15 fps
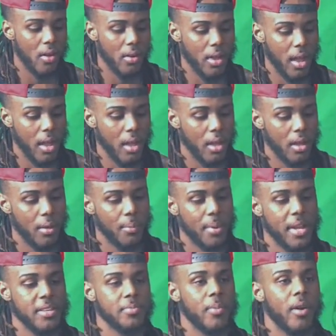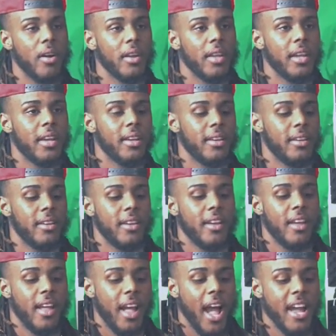Okay, baseball again.
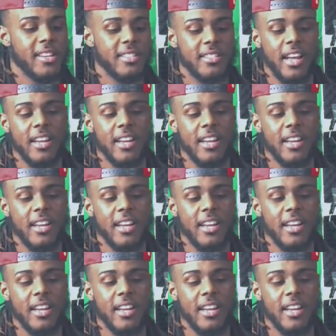I just,